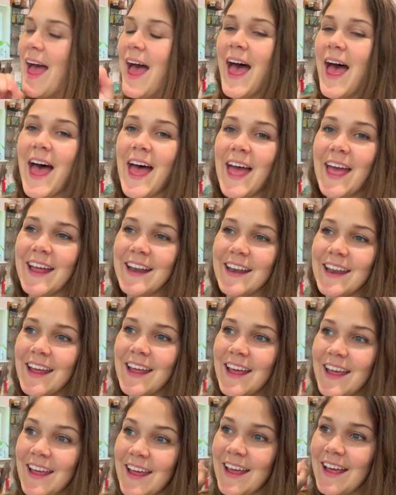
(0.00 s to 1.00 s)
And
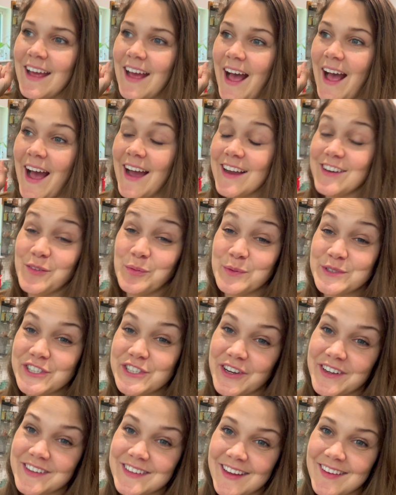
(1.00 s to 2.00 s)
I just wish
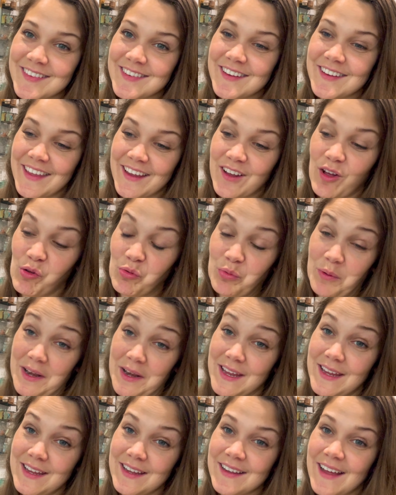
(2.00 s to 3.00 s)
y'all could taste it like
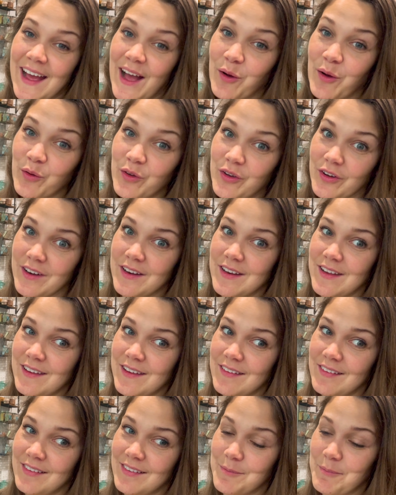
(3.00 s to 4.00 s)
already, how good it
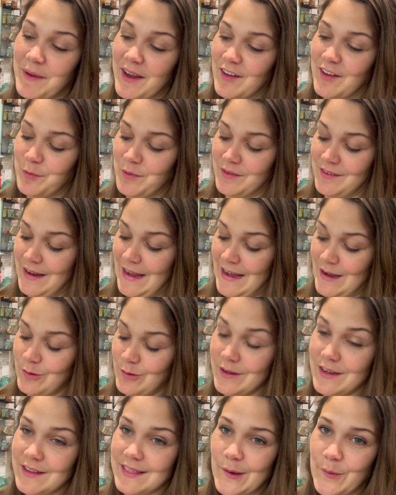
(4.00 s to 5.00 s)
is. My husband's like, I'll
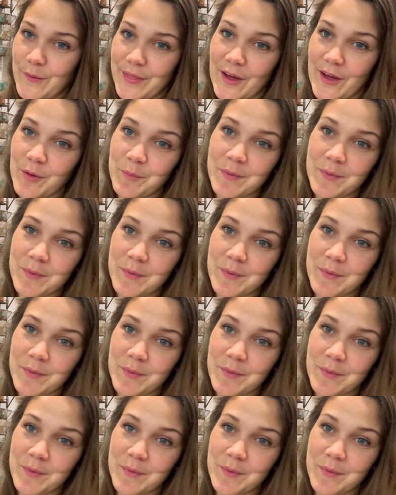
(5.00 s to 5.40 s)
eat that without it